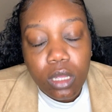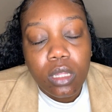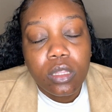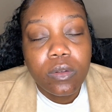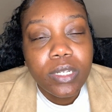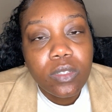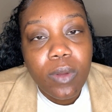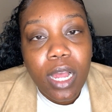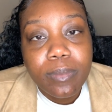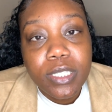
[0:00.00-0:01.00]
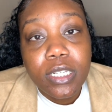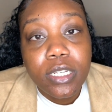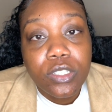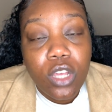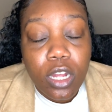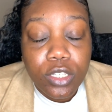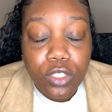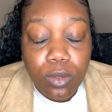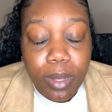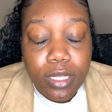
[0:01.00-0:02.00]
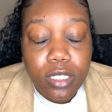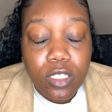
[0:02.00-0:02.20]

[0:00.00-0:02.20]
The reason why I'm sitting here talking to you about this is